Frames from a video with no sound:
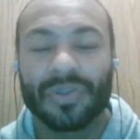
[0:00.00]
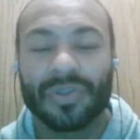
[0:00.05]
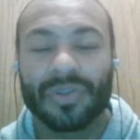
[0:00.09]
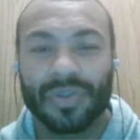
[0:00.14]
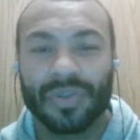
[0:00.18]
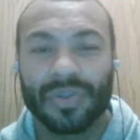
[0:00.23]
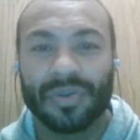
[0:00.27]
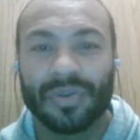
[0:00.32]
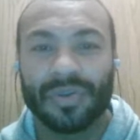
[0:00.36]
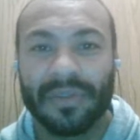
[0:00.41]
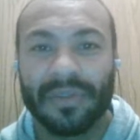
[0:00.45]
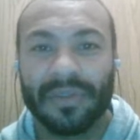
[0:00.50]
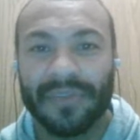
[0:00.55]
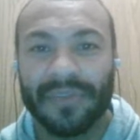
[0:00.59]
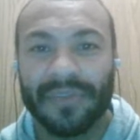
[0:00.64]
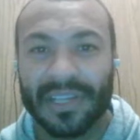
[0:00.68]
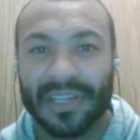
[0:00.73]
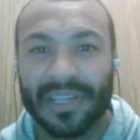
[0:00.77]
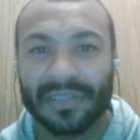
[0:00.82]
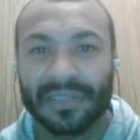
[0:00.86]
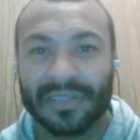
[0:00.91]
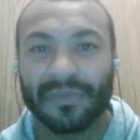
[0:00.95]
to the
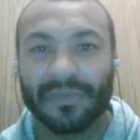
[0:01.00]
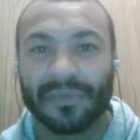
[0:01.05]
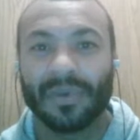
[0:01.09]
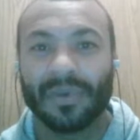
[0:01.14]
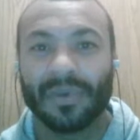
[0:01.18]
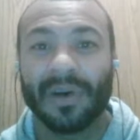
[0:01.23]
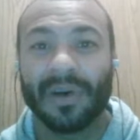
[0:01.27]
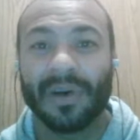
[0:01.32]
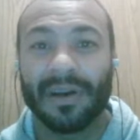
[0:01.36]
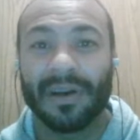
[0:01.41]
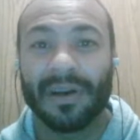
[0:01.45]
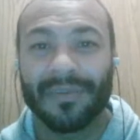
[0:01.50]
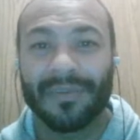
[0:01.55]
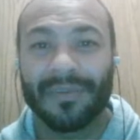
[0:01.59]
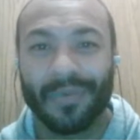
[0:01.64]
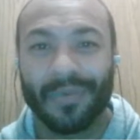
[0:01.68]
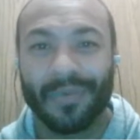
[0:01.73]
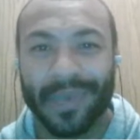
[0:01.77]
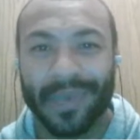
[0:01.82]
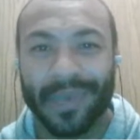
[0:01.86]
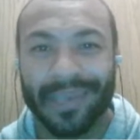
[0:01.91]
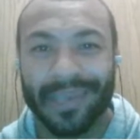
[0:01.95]
festival of
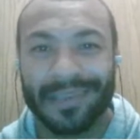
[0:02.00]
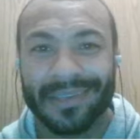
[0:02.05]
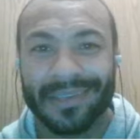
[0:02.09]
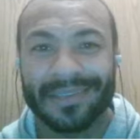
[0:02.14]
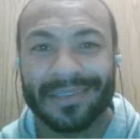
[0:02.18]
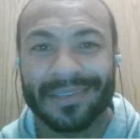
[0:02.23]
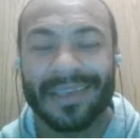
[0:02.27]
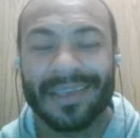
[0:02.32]
weeks.